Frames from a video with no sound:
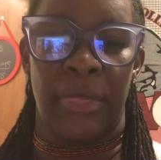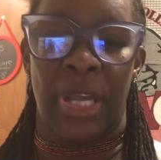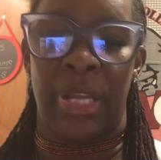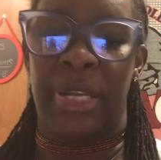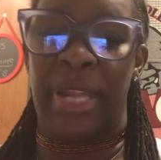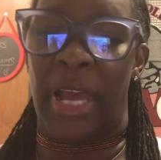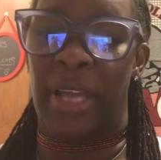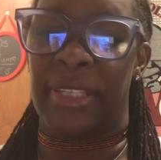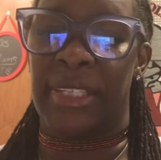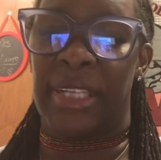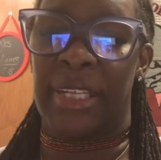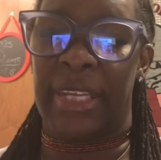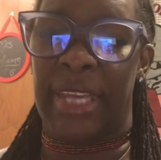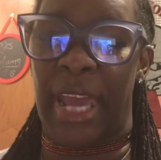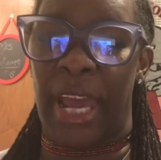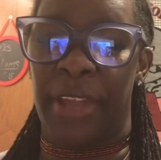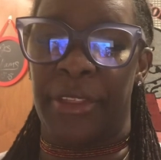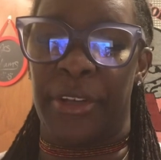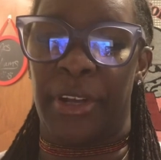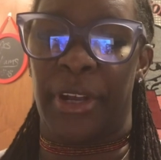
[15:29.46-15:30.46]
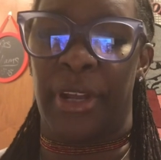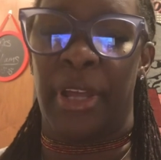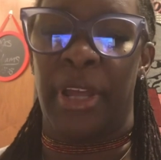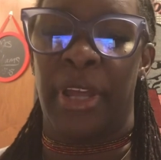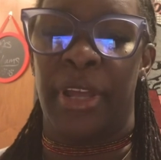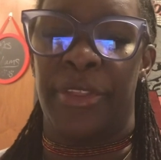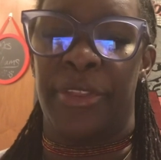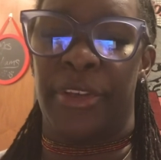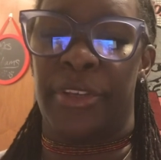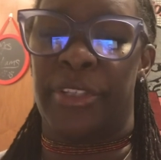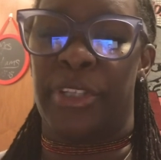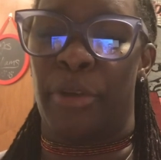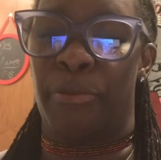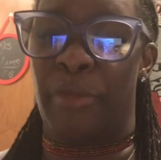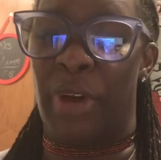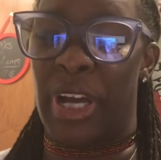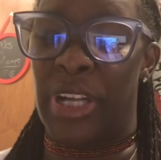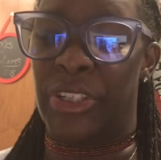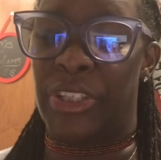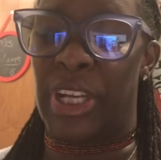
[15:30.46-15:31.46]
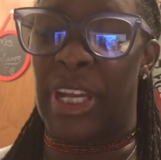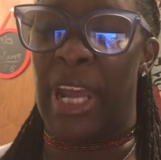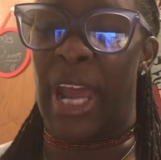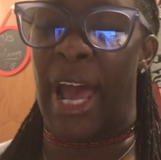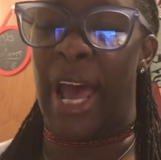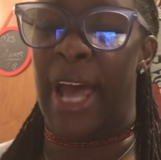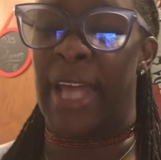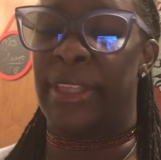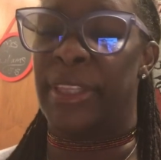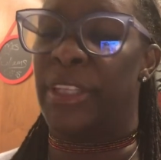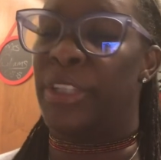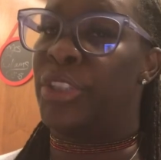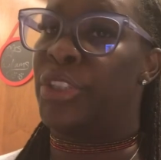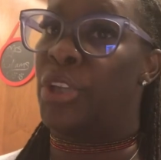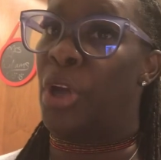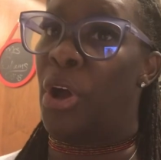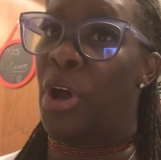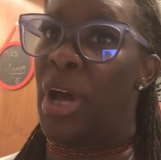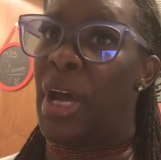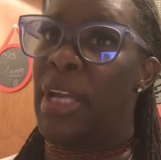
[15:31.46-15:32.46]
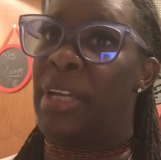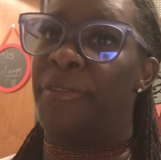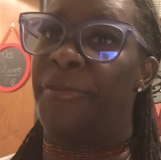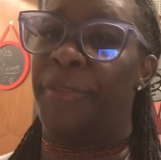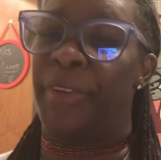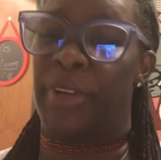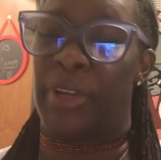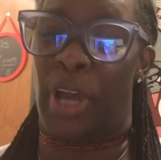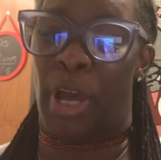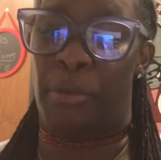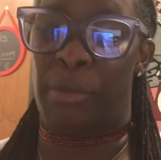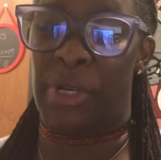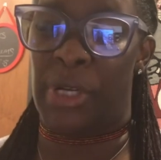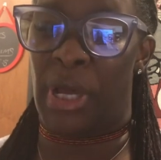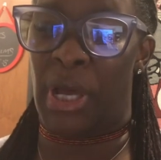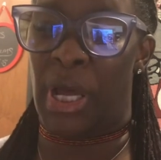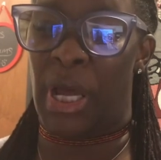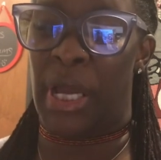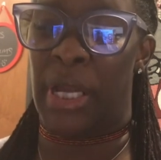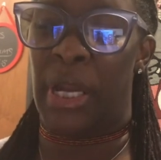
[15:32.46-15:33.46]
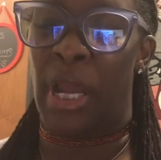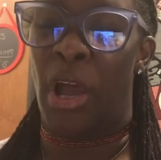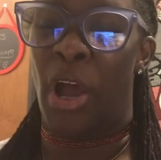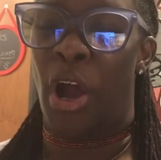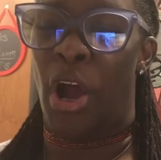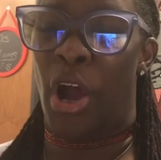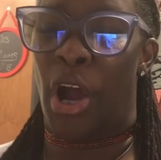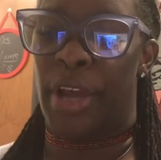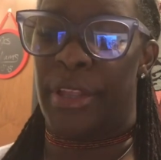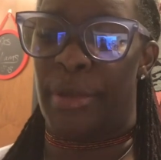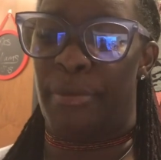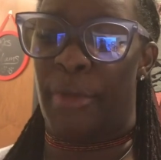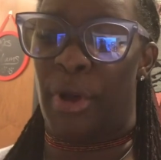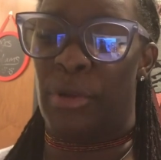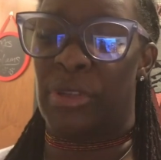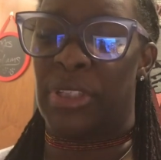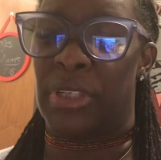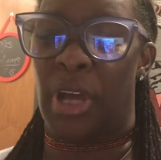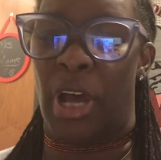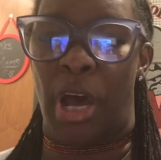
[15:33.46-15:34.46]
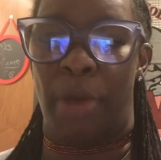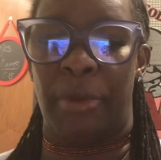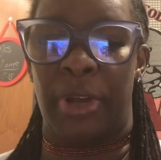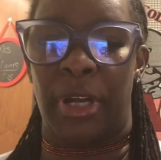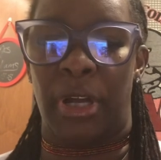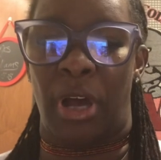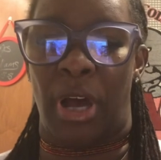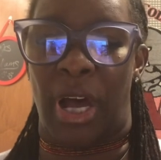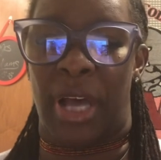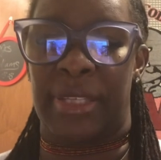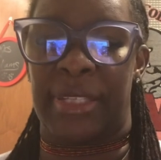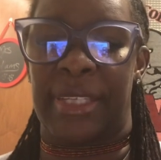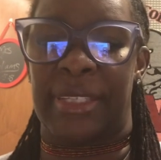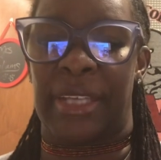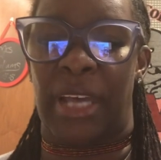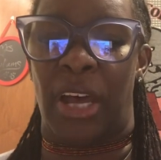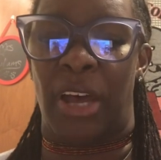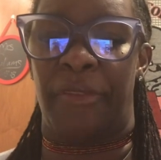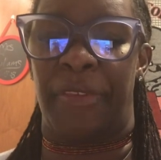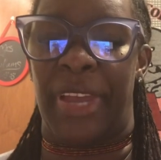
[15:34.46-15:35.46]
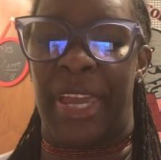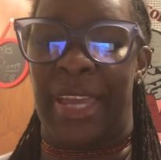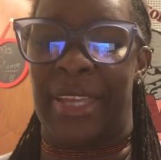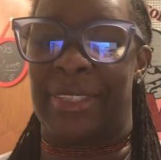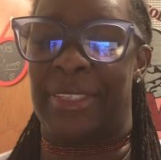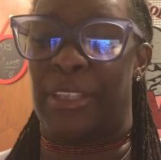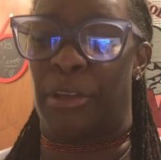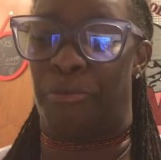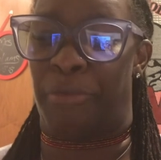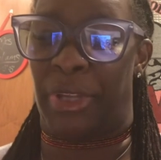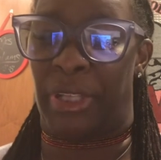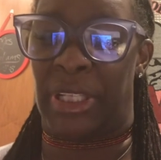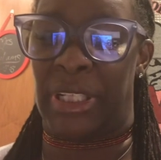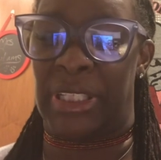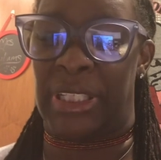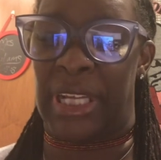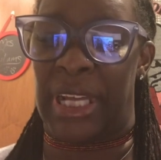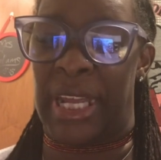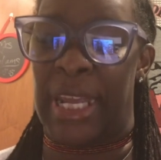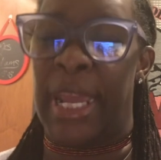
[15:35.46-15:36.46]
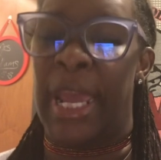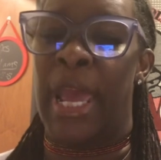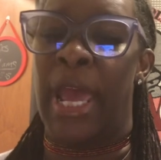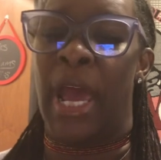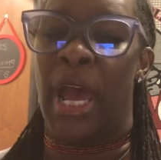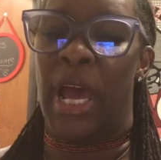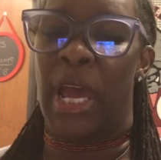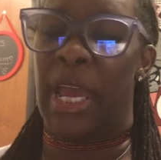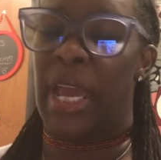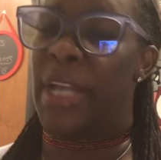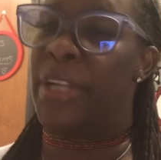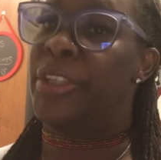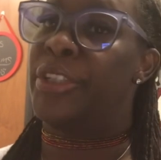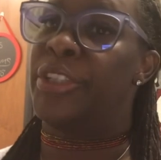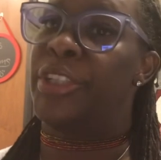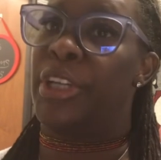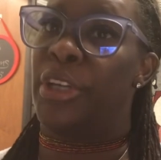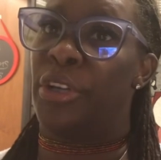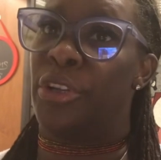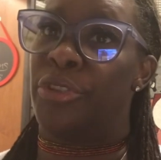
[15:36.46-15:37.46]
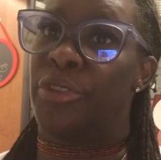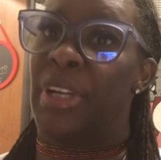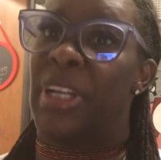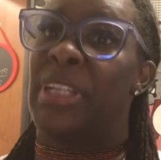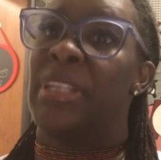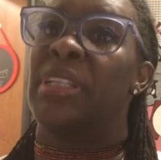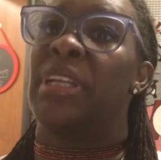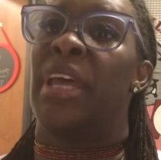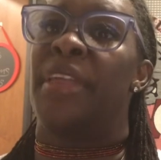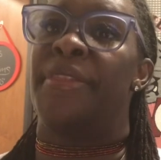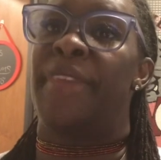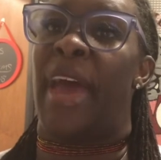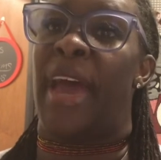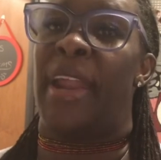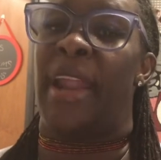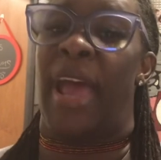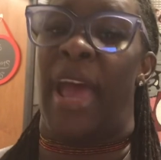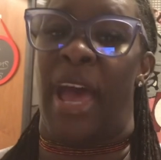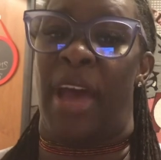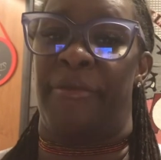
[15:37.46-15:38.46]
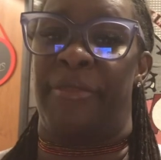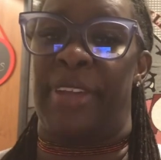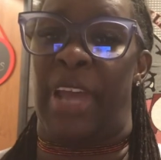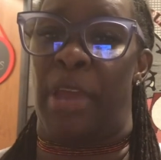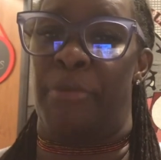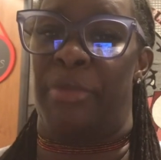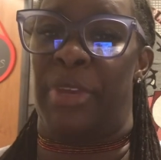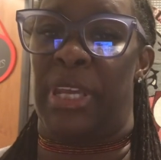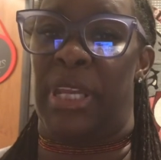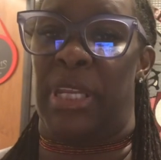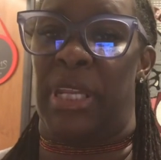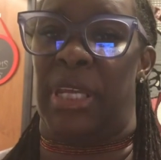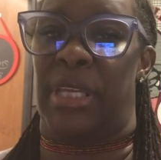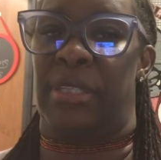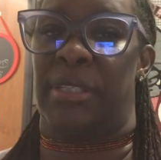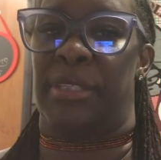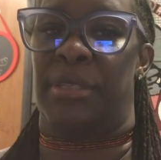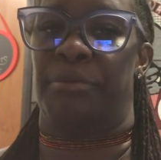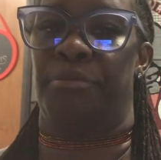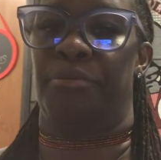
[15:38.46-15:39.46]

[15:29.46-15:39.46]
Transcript: Now together, the Somogyi and the Dawn phenomenon are the most common causes of instability in children that have diabetes.